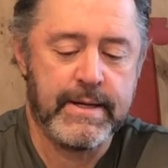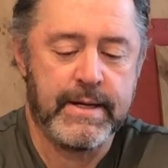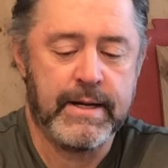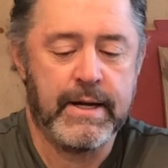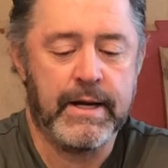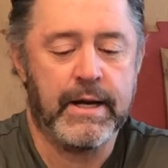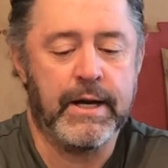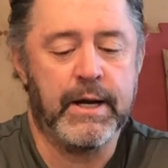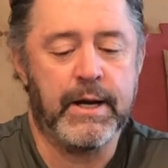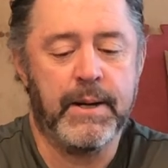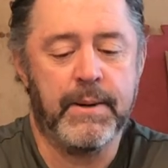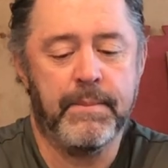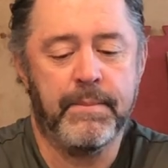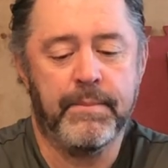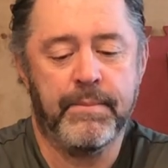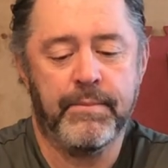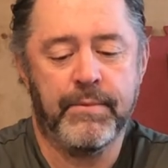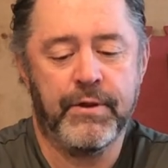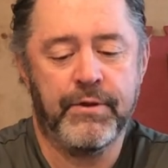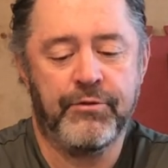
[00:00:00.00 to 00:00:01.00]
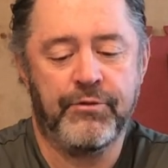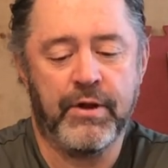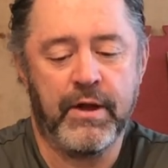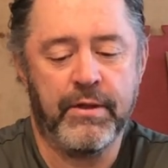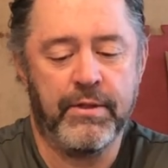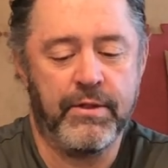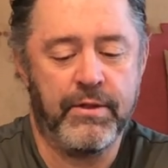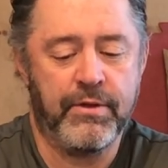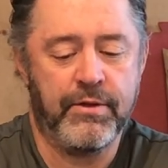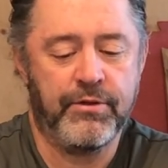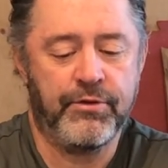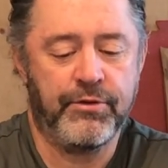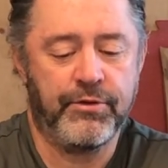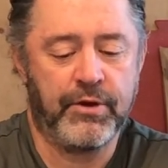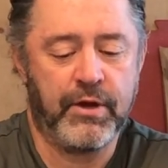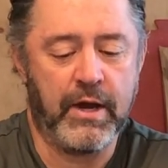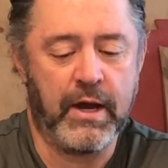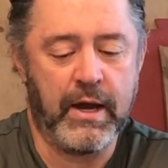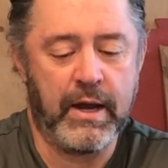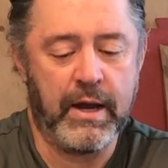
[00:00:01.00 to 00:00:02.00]
that's on this
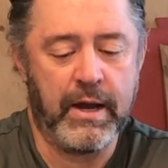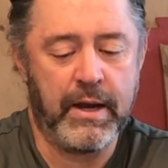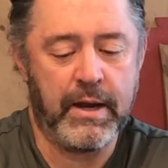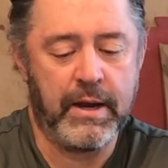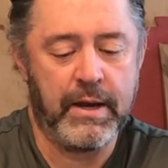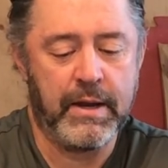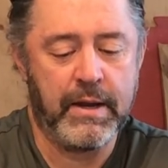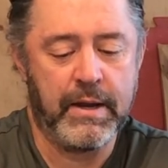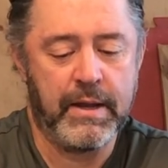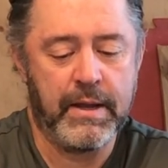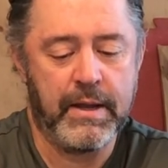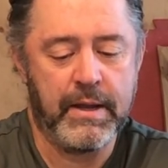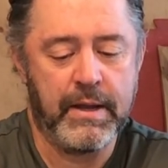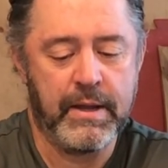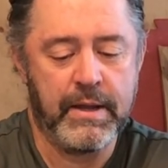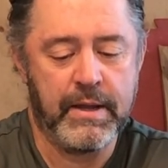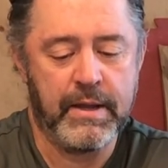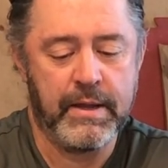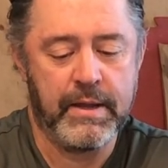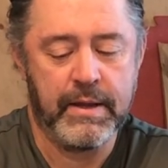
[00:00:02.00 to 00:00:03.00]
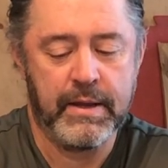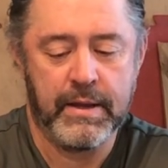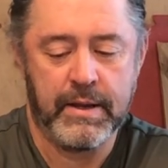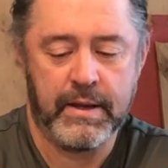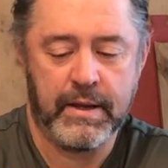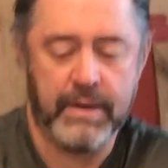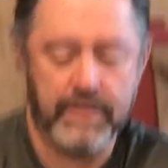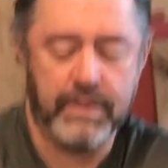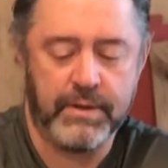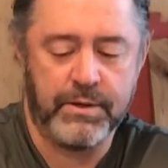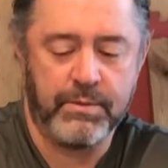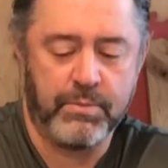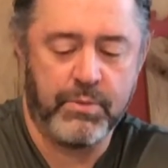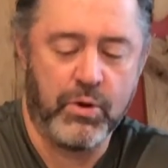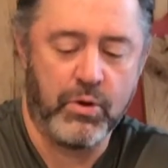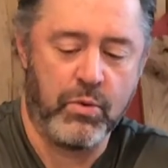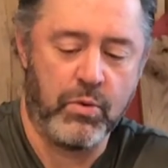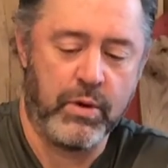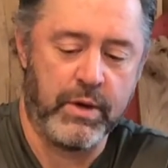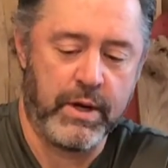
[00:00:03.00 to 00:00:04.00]
guy. I need to
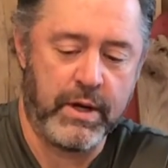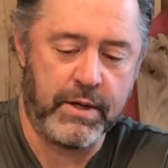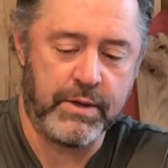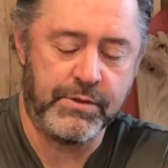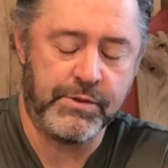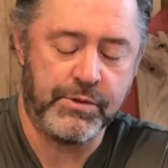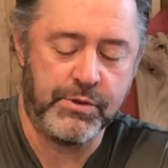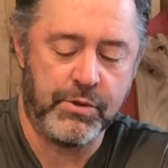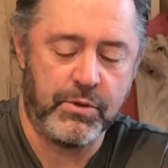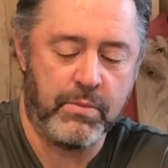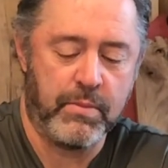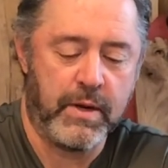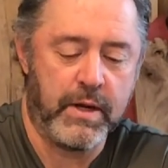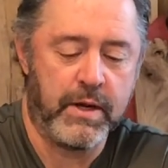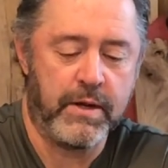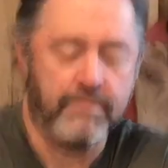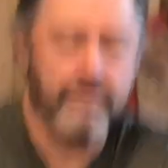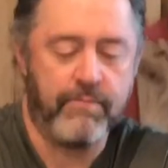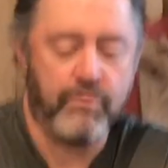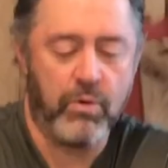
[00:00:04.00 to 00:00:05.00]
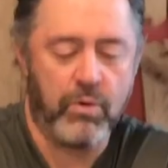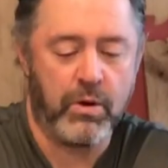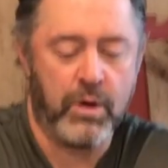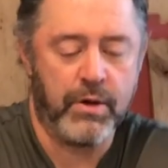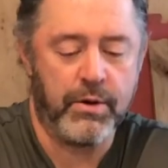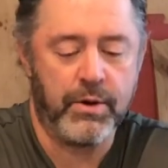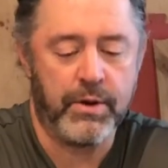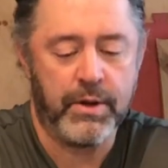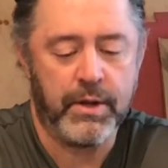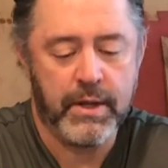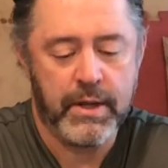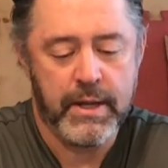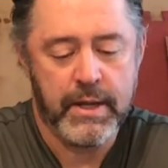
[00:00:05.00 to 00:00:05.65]
put one onto my 400,